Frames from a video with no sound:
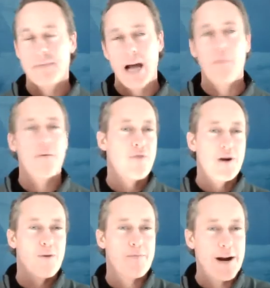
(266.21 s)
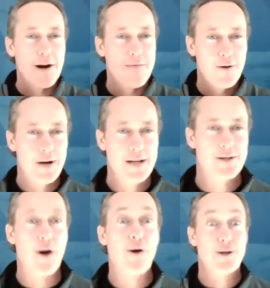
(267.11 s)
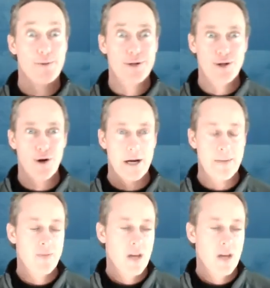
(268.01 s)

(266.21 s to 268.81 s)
help a friend prepare for his arduous journey.